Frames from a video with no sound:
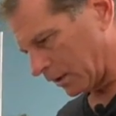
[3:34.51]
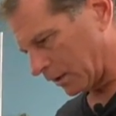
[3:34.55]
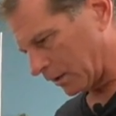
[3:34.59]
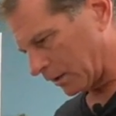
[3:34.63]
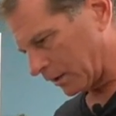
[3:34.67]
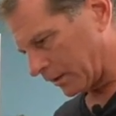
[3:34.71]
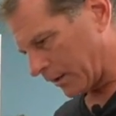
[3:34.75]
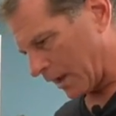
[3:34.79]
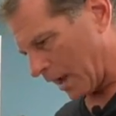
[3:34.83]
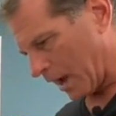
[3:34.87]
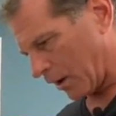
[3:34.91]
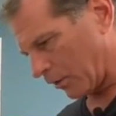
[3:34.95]

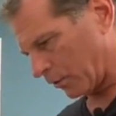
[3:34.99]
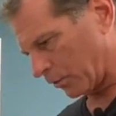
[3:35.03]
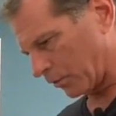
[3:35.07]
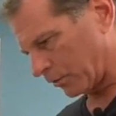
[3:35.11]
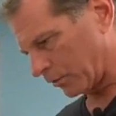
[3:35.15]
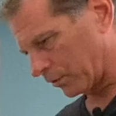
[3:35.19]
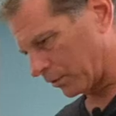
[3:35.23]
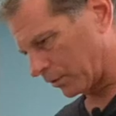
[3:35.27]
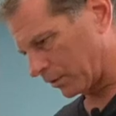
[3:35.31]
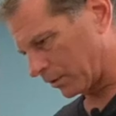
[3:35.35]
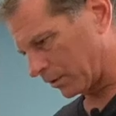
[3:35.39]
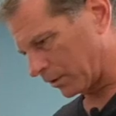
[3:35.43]

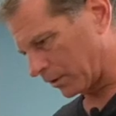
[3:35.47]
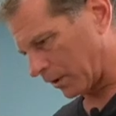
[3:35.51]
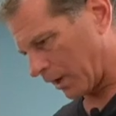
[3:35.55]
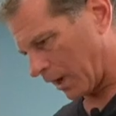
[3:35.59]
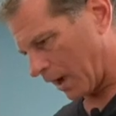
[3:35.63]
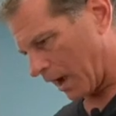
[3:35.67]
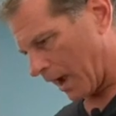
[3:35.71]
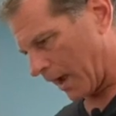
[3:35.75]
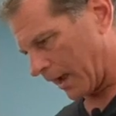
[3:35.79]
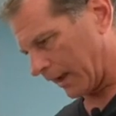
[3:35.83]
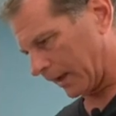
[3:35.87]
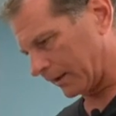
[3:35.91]
Now,
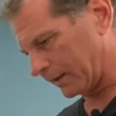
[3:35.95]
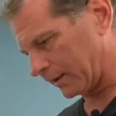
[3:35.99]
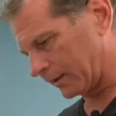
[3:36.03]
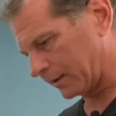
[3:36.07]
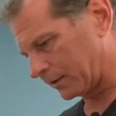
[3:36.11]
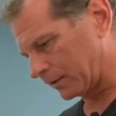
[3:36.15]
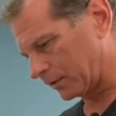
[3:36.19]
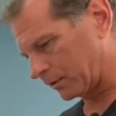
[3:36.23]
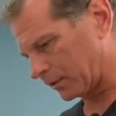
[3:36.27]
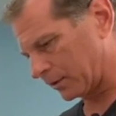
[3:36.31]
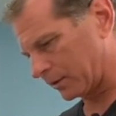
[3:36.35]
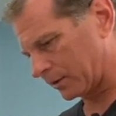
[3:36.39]

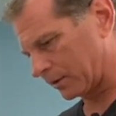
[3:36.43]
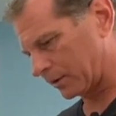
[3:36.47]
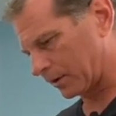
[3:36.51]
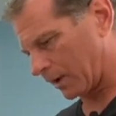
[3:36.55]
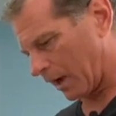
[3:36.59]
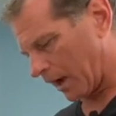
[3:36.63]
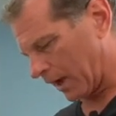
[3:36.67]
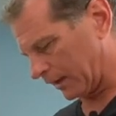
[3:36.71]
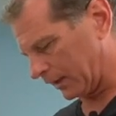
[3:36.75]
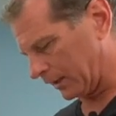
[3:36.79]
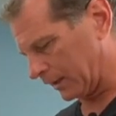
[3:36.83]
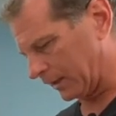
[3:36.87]
high
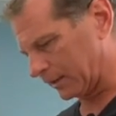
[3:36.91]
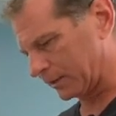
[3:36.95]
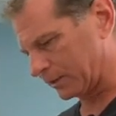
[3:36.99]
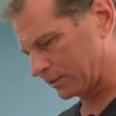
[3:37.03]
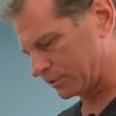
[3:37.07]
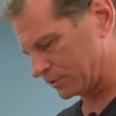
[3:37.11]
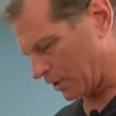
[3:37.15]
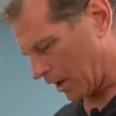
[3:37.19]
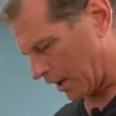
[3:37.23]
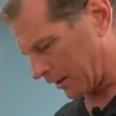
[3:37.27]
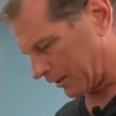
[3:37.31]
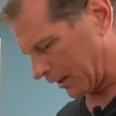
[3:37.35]
heat
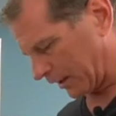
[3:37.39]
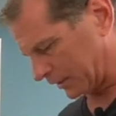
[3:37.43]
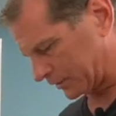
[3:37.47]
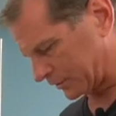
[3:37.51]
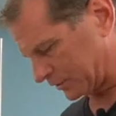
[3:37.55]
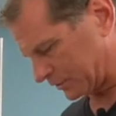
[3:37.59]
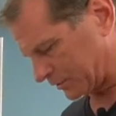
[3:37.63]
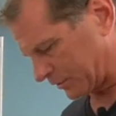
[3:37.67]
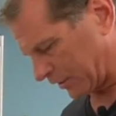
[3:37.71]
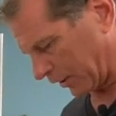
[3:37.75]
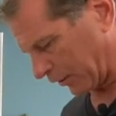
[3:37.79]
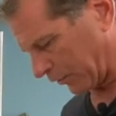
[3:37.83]
is not
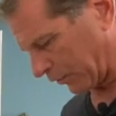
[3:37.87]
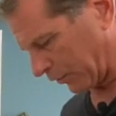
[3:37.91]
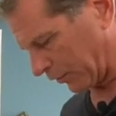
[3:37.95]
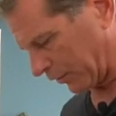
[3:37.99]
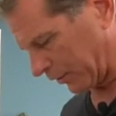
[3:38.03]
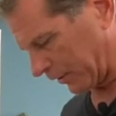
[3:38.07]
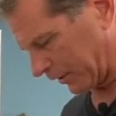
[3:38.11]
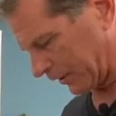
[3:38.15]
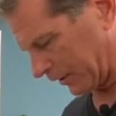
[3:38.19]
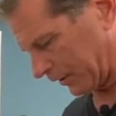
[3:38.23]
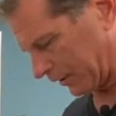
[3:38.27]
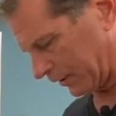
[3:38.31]

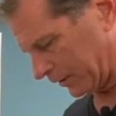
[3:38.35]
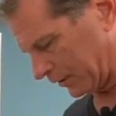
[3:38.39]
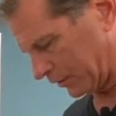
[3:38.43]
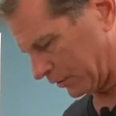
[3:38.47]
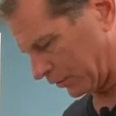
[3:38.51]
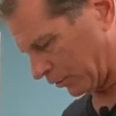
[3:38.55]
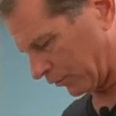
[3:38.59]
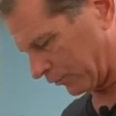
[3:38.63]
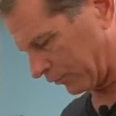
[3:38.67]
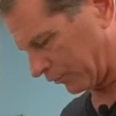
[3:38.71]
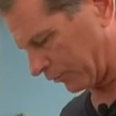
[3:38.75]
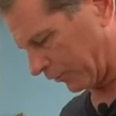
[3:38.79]
necessarily
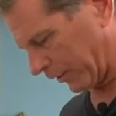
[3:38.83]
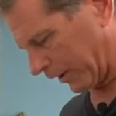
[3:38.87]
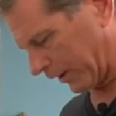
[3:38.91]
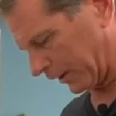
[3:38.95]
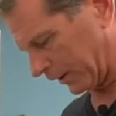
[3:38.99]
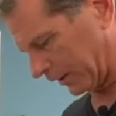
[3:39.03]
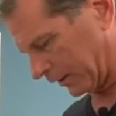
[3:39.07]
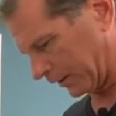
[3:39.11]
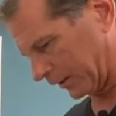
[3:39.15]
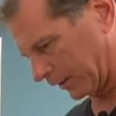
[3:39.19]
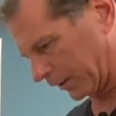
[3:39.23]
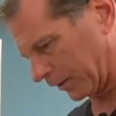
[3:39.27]
your
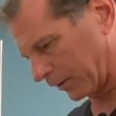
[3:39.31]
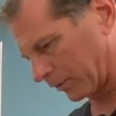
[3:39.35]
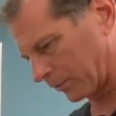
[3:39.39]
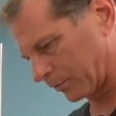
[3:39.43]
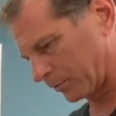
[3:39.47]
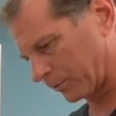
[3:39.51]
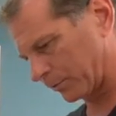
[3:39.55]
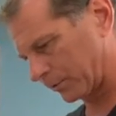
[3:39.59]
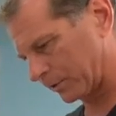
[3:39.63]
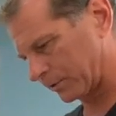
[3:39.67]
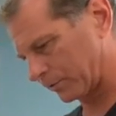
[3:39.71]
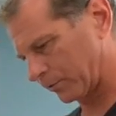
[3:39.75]
friend here,
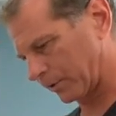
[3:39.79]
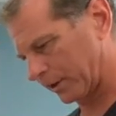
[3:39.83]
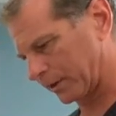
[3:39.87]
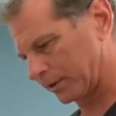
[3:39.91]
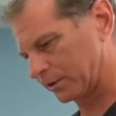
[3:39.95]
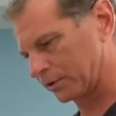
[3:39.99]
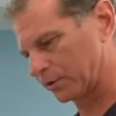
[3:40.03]
right?